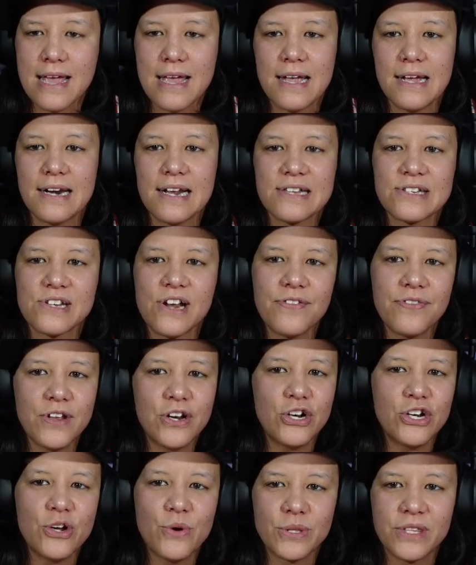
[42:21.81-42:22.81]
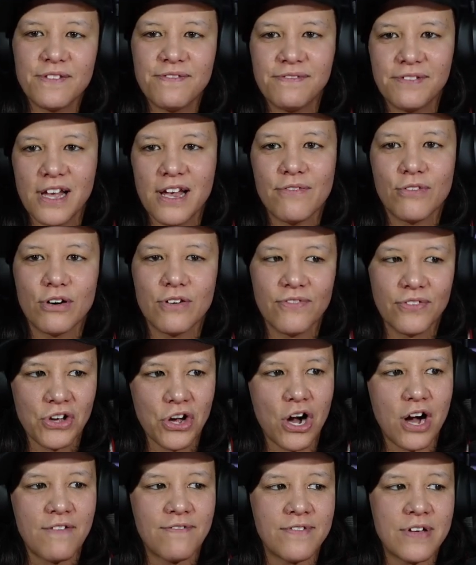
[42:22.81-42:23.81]
It has nothing to do with the flavor of
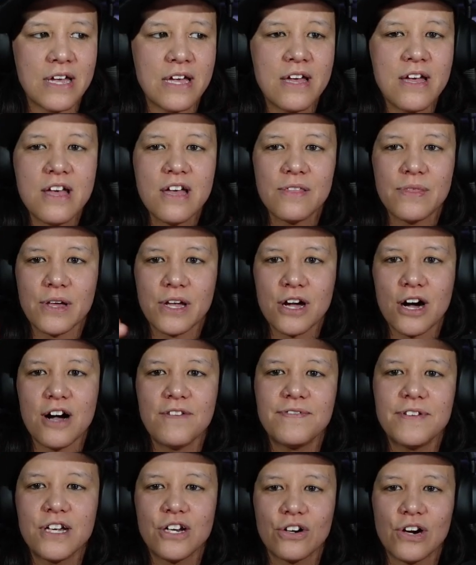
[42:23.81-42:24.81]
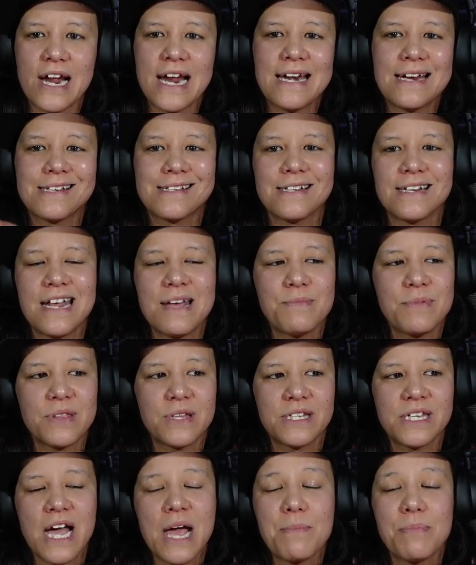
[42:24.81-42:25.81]
coffee. The coffee grain is the name of the
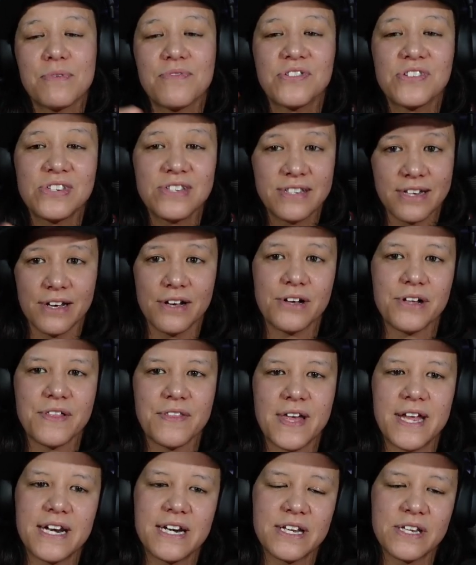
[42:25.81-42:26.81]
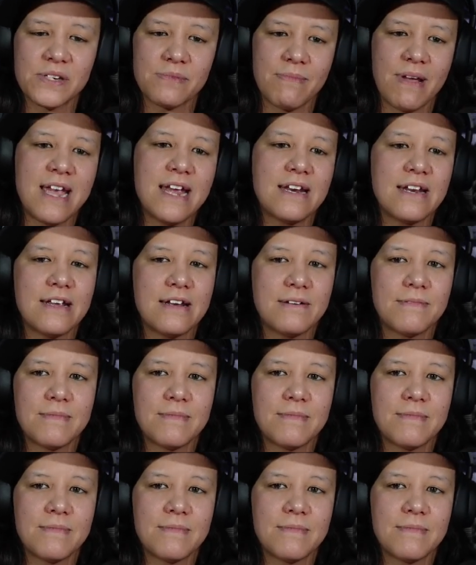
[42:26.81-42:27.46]
type of still that it is made in.